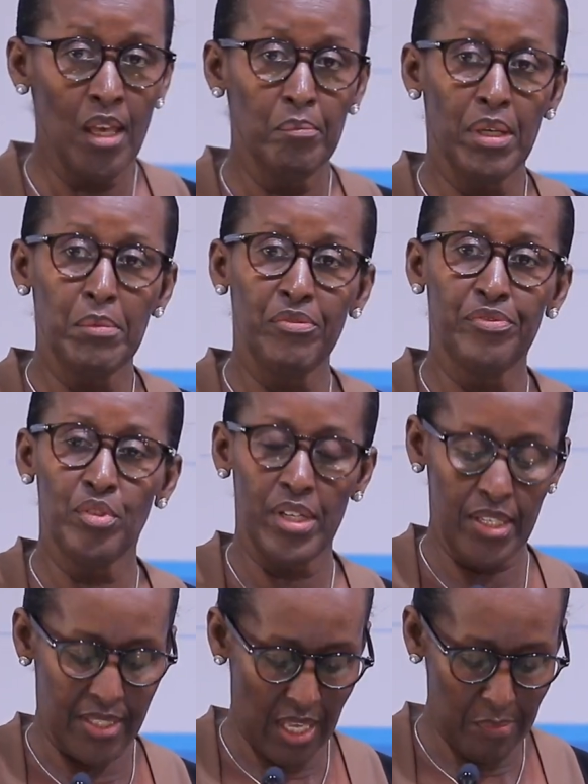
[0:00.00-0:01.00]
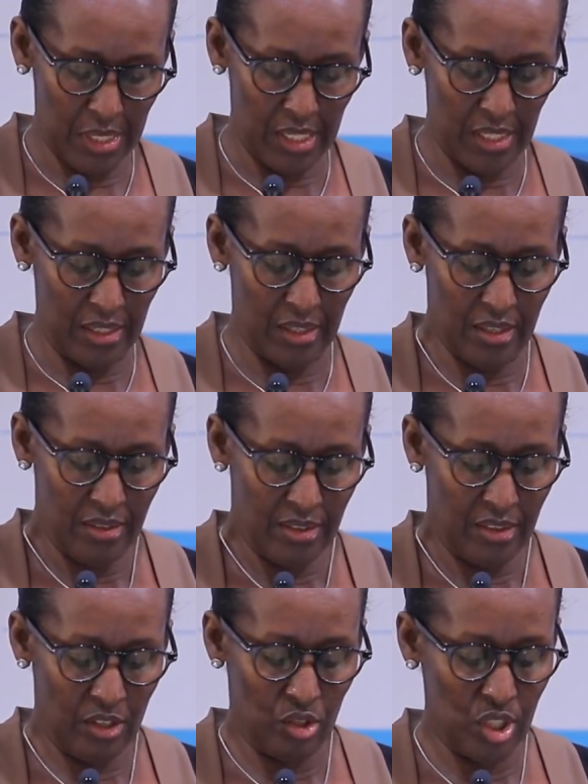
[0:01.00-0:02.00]
But before examining
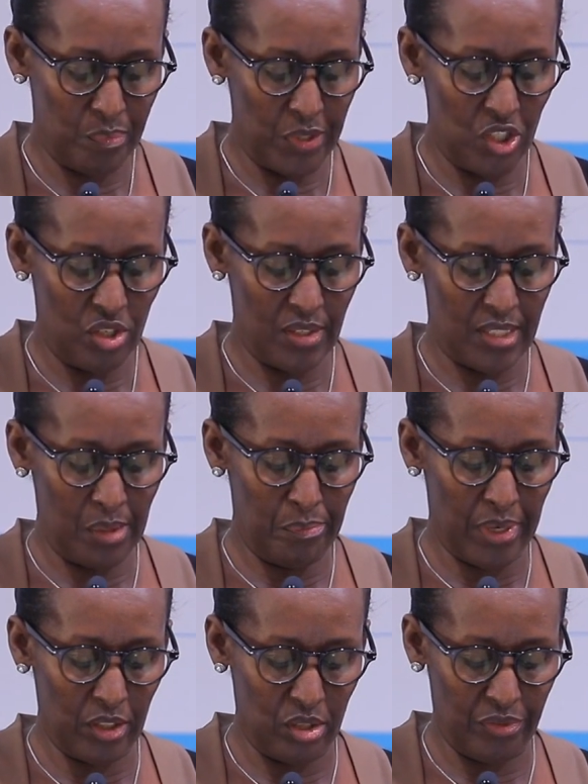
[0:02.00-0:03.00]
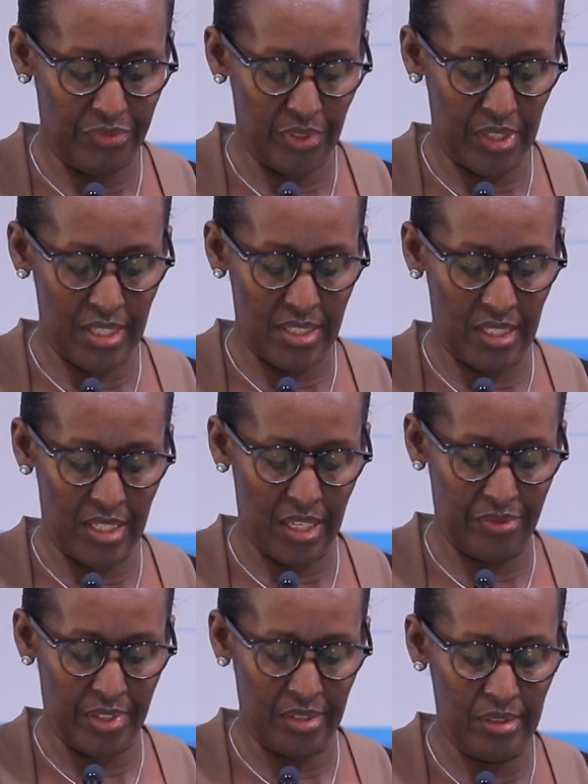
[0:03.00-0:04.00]
the auspicious impact of this
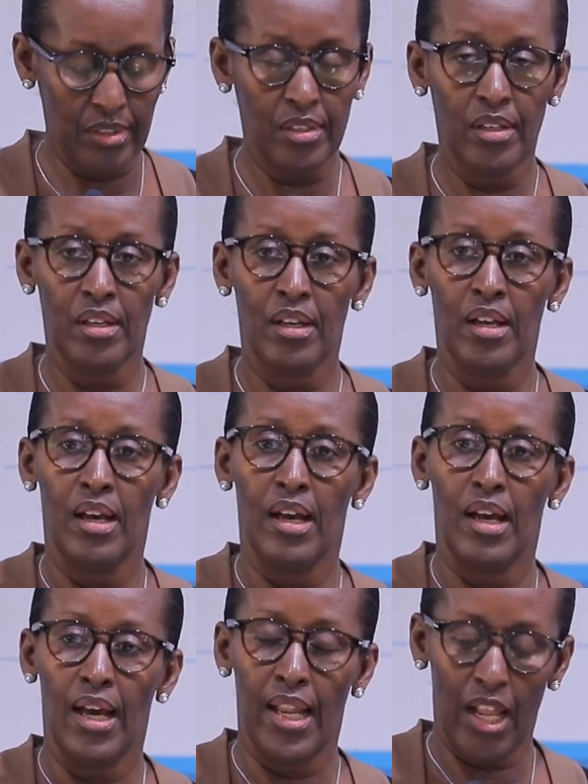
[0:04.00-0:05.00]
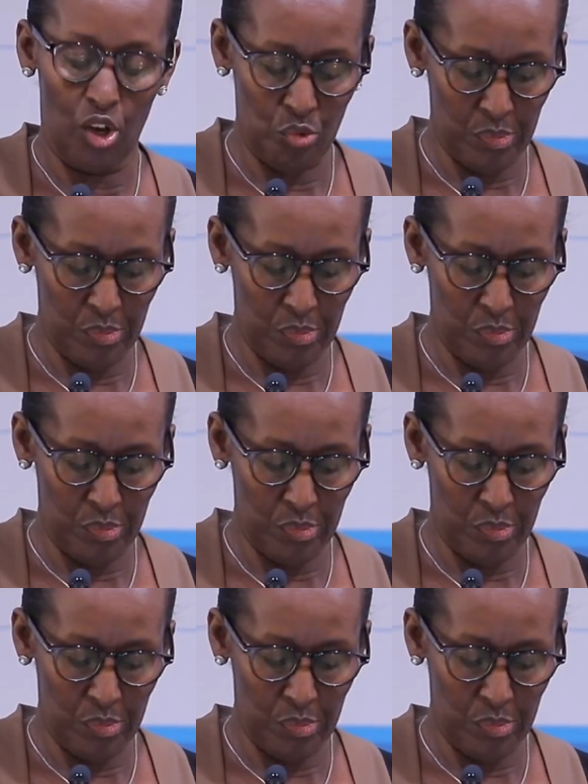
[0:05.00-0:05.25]
endeavor, allow